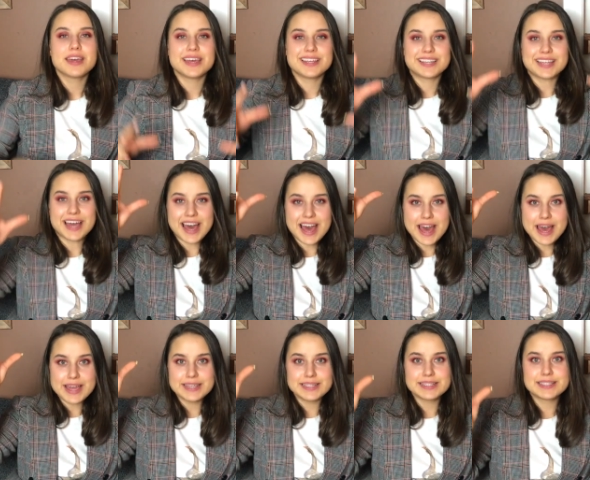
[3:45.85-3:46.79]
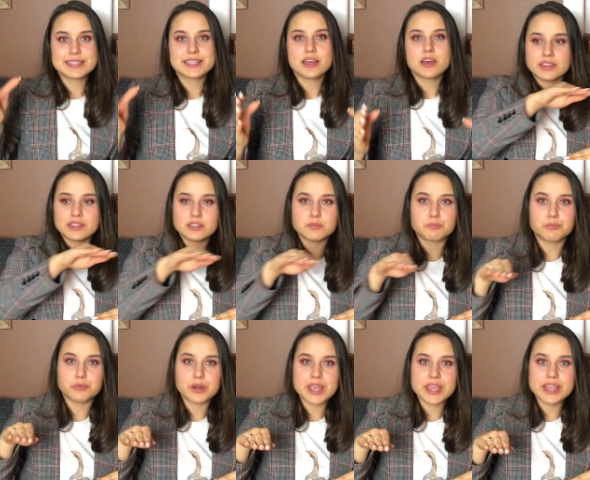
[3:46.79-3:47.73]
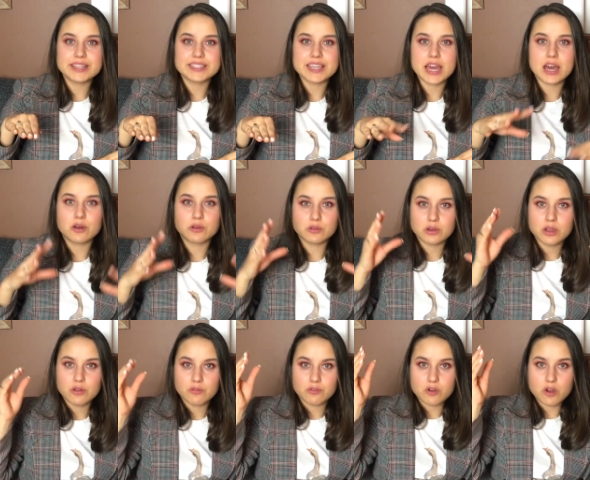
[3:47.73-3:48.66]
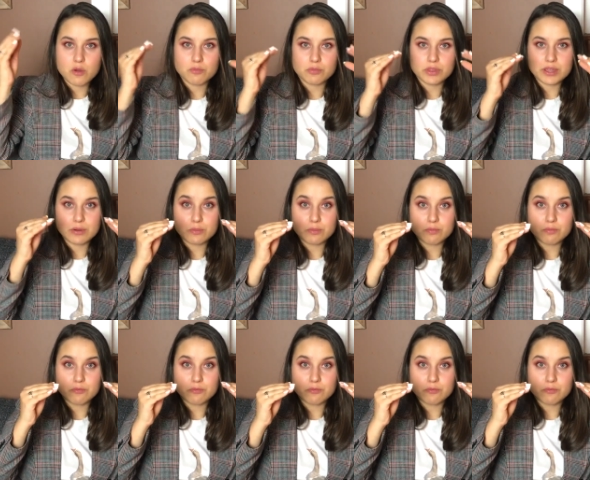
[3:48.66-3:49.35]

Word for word: It hides the breakdown from the